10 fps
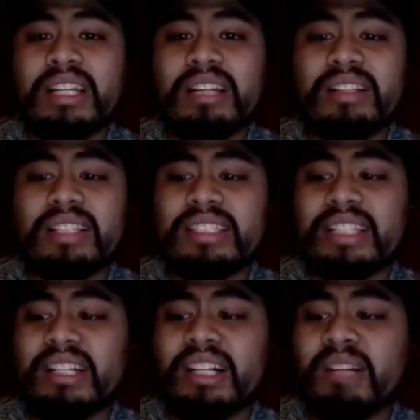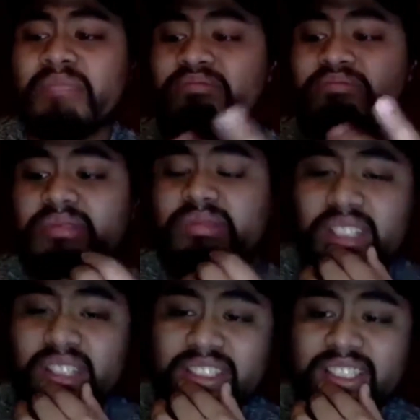Like they said,
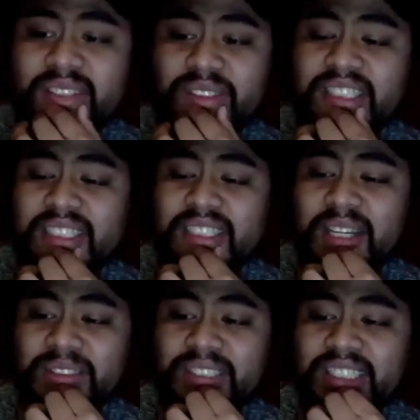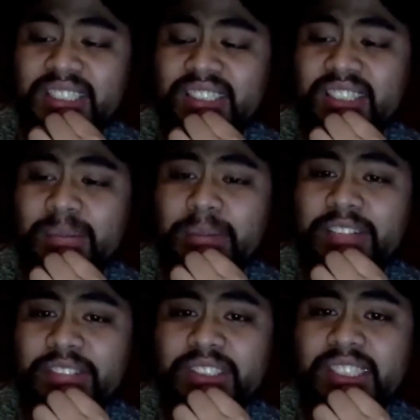it's a downside to some
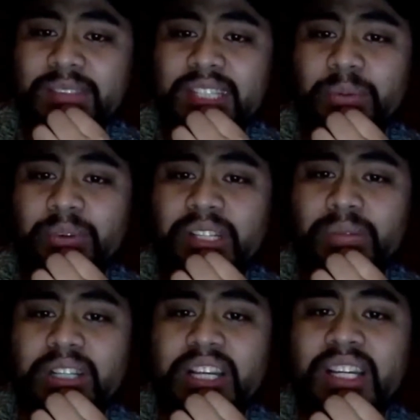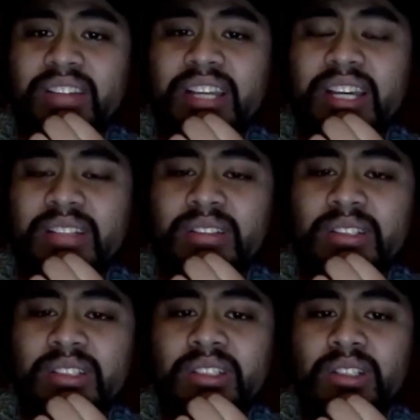NFL teams that really rely on that
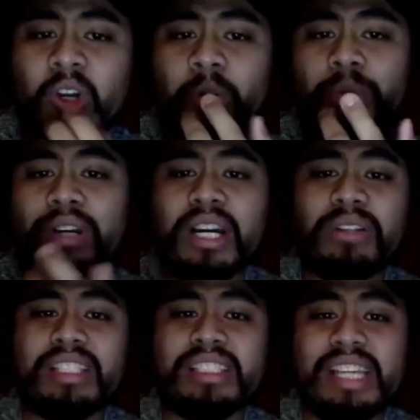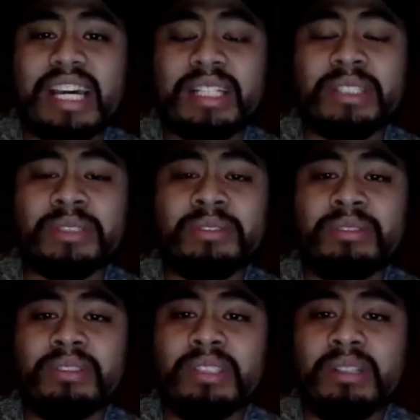home crowd, like Seattle.
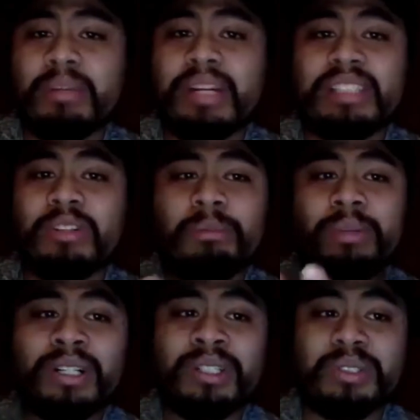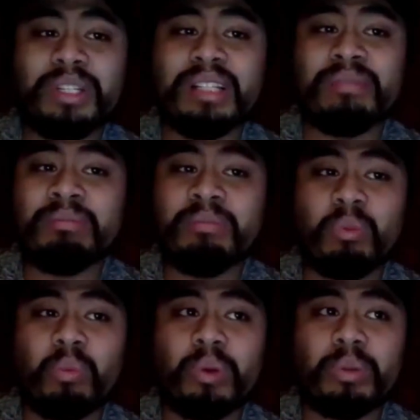But it's football; you gotta
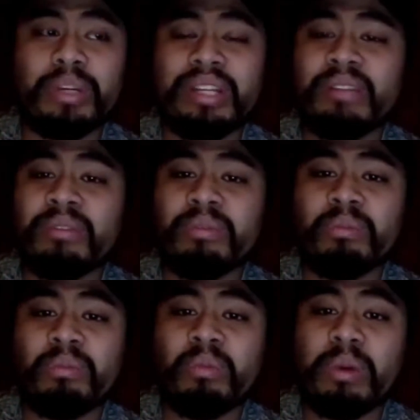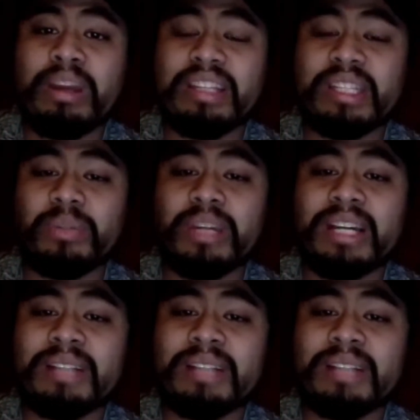work with it. Anything you got.